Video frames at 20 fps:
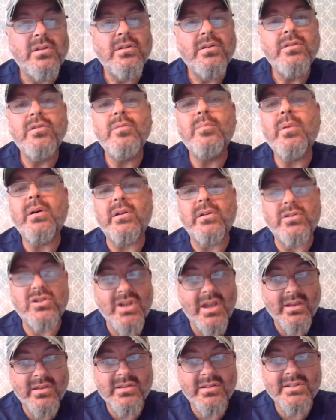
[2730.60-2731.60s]
you better
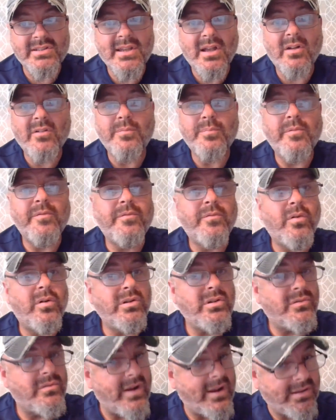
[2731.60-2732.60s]
check yourself before
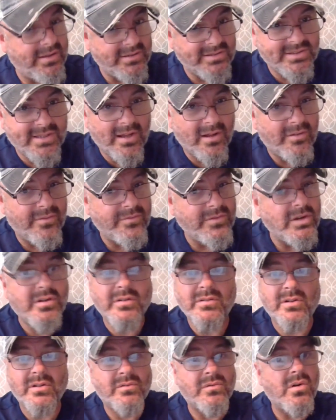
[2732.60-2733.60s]
you wreck yourself. You're
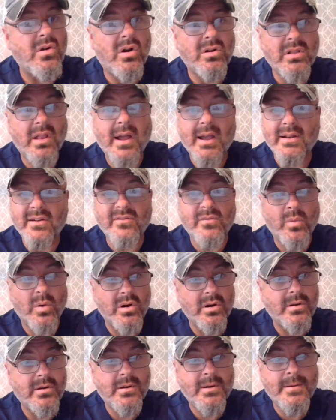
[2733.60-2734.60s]
in the wrong line of
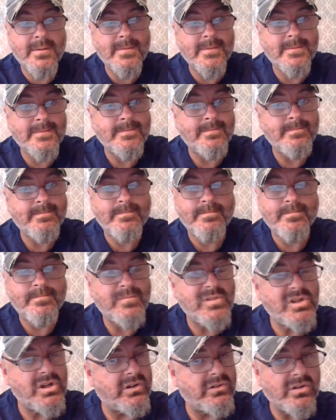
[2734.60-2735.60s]
work.
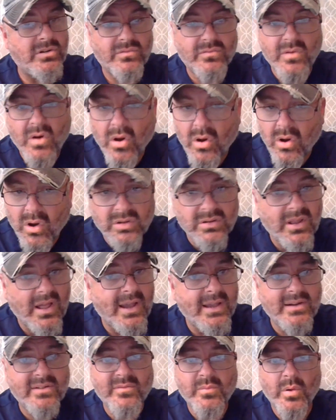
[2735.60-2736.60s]
You're in the wrong
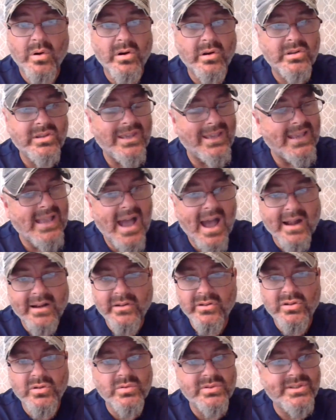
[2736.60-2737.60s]
line of work. You got to
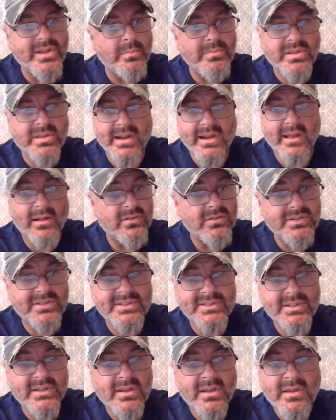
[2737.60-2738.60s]
do something
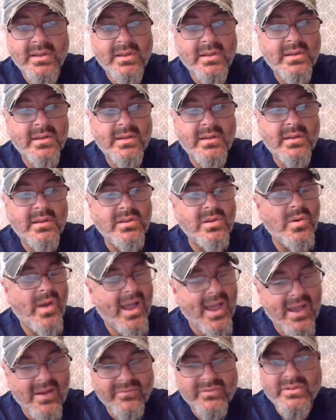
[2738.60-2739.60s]
else. You
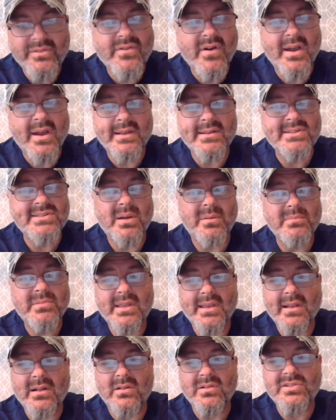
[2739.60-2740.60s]
have to find
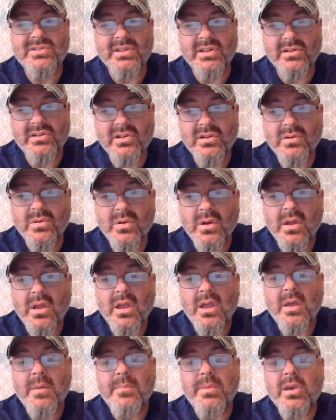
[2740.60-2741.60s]
something else to do
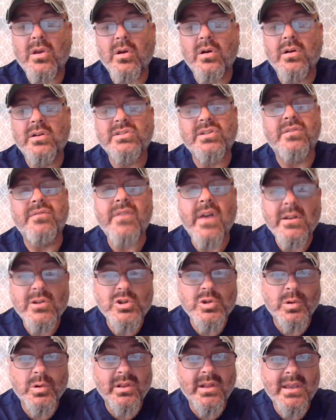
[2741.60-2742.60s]
because
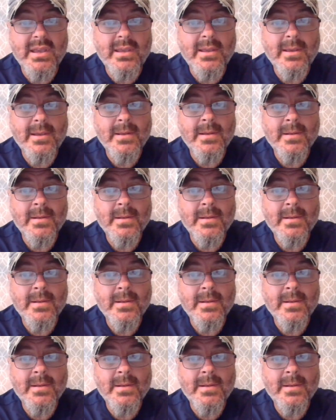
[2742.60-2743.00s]
eventually